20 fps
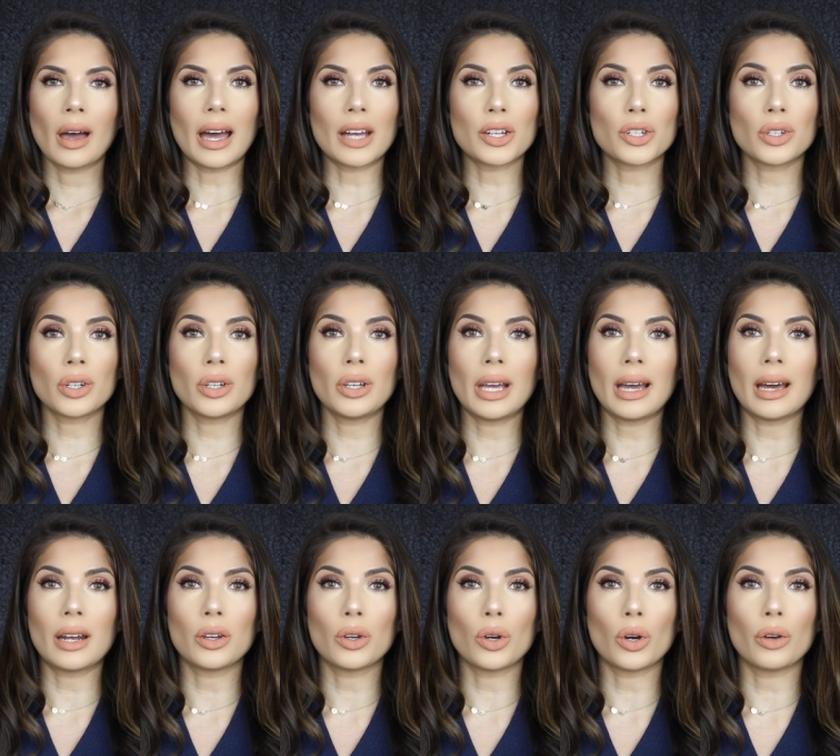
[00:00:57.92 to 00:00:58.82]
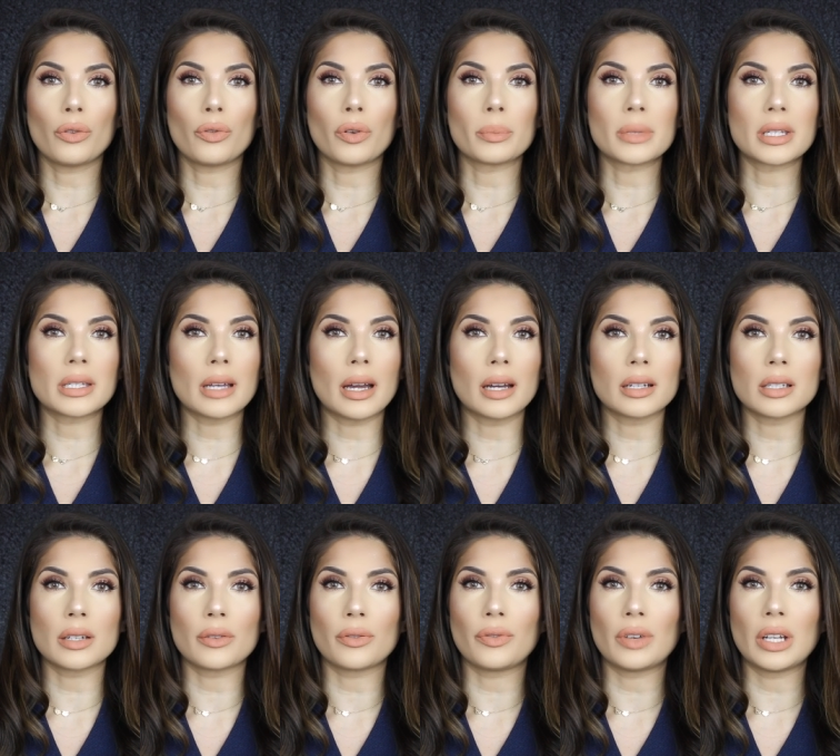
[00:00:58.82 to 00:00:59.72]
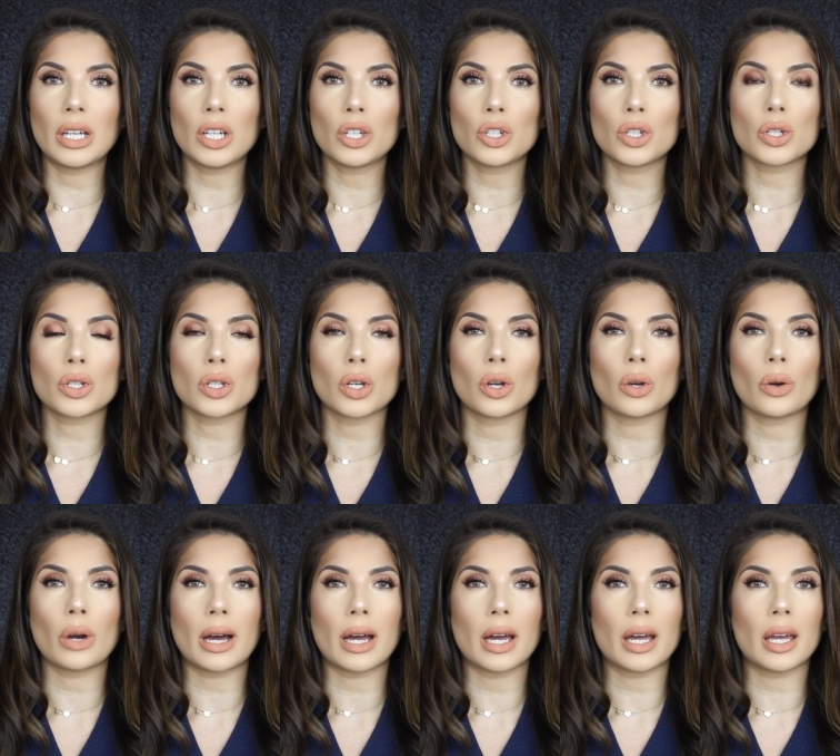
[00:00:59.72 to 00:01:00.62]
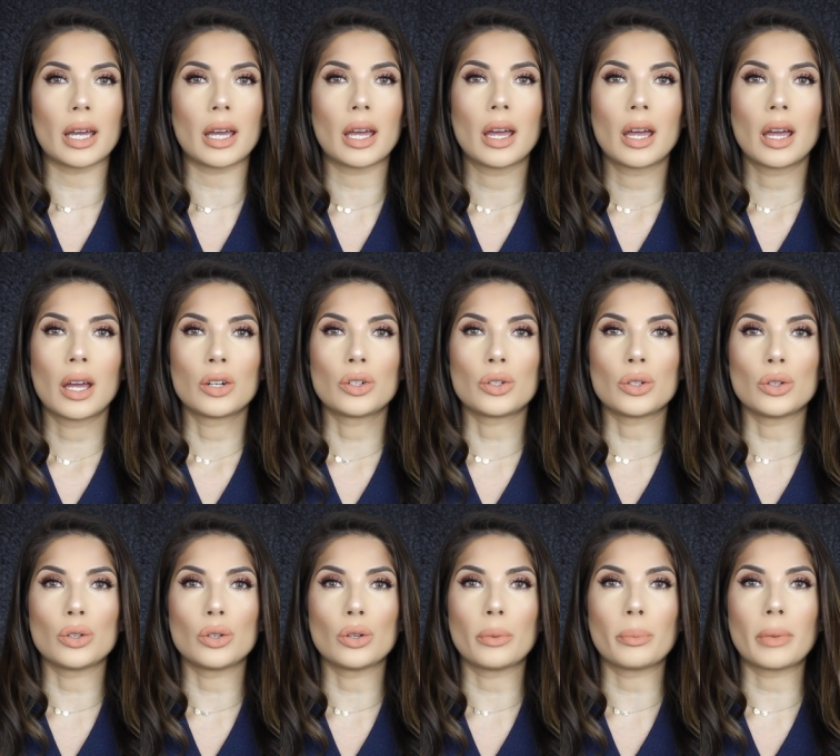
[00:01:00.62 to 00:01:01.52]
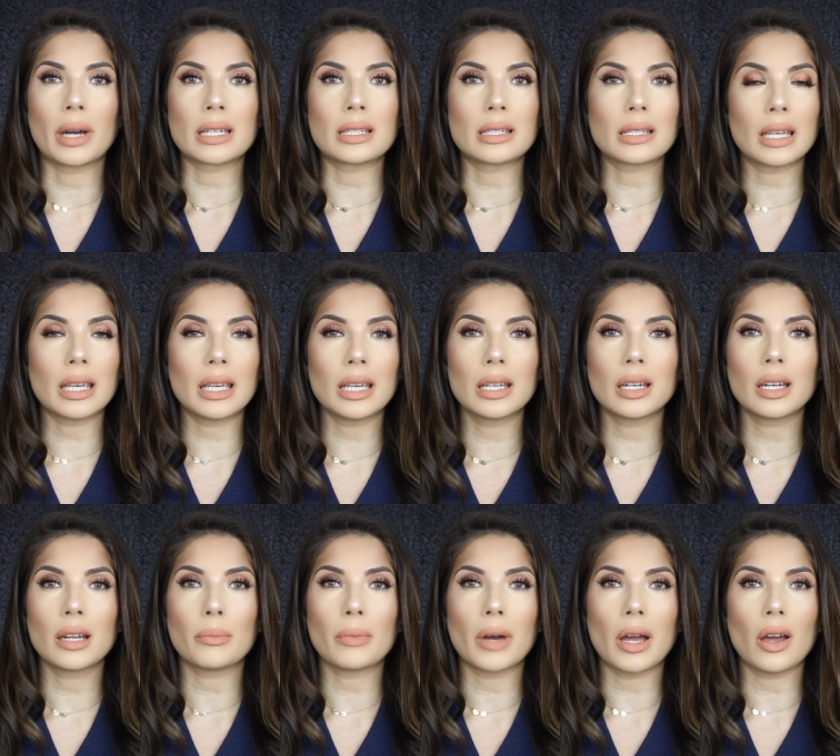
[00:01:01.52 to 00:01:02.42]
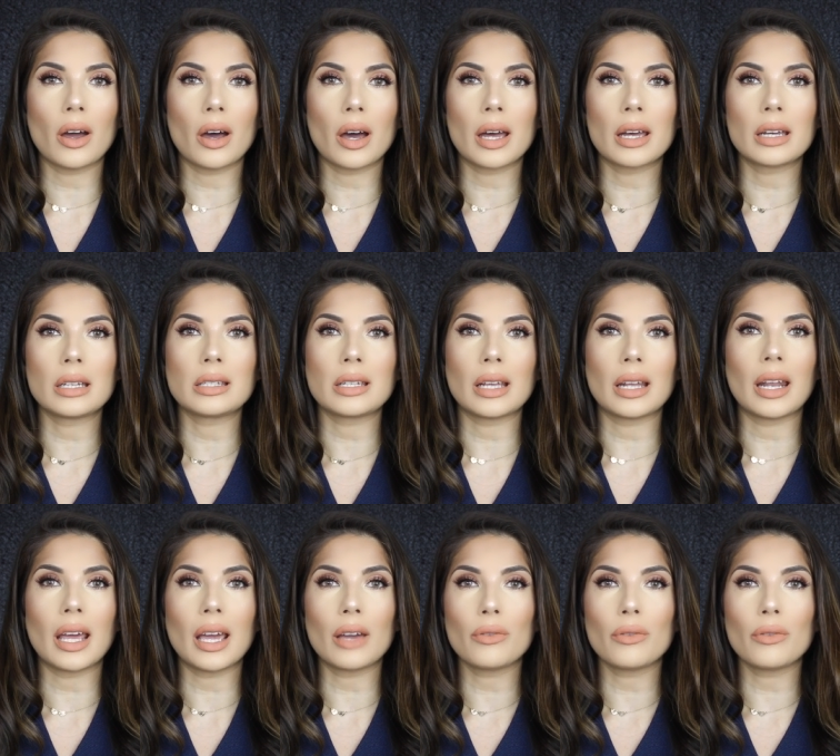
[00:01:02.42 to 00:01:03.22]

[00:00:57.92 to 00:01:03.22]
I show you how to go from start to finish, so I do my skin, my eyes and